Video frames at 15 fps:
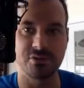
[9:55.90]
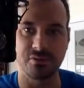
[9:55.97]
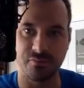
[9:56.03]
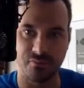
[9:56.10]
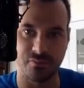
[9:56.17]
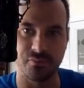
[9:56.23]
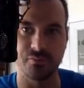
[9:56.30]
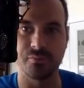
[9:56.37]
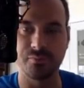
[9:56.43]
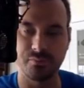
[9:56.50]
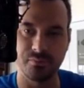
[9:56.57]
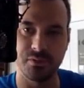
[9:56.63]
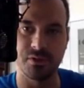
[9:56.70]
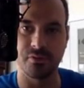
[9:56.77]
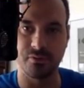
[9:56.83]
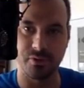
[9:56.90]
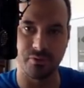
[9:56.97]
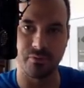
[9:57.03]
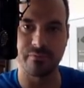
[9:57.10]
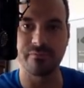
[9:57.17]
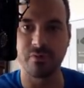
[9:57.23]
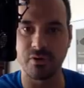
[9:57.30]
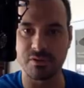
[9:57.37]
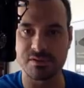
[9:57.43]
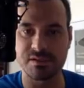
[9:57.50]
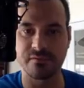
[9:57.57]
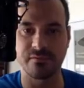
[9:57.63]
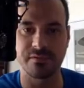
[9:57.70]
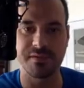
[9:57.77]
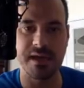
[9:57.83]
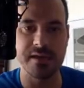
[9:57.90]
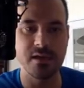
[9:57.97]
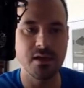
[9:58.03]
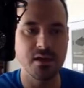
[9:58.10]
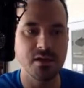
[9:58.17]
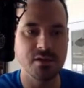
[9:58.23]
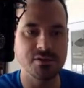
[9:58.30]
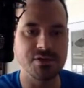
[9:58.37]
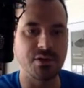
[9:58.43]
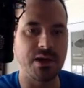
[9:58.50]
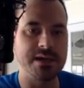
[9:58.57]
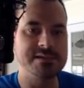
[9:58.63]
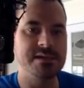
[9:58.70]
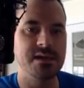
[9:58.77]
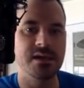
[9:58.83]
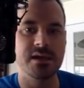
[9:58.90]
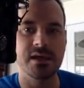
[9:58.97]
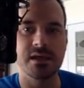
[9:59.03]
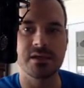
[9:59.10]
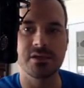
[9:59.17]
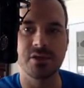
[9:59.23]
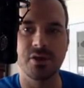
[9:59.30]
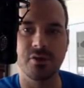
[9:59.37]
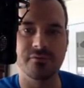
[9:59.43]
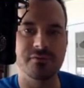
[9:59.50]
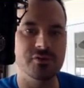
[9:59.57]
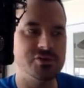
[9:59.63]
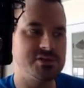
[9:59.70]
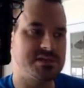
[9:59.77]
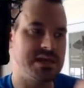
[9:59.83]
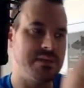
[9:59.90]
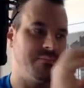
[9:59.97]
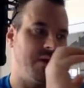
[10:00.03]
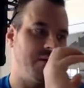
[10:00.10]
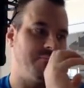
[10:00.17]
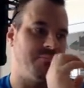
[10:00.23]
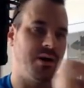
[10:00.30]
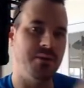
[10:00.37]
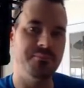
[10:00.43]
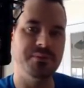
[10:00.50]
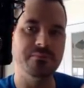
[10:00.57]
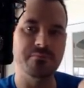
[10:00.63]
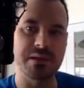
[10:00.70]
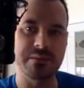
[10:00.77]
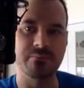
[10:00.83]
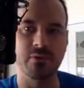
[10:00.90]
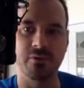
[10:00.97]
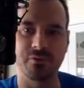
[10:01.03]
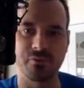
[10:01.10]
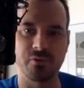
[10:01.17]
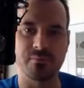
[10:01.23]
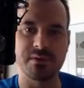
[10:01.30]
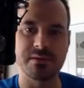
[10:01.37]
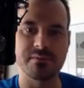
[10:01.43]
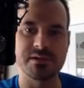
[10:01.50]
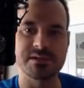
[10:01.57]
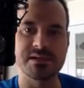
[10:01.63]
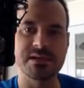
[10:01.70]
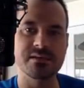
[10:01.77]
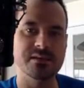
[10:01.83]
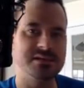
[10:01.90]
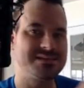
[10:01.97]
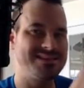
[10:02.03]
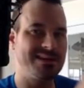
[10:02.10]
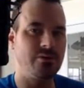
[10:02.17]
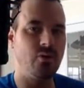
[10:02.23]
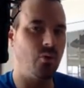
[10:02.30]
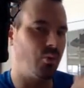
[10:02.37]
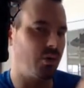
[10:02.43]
through, your referral and stuff like that. So guys, you know, if you just keep on pumping people through BBD, this thing will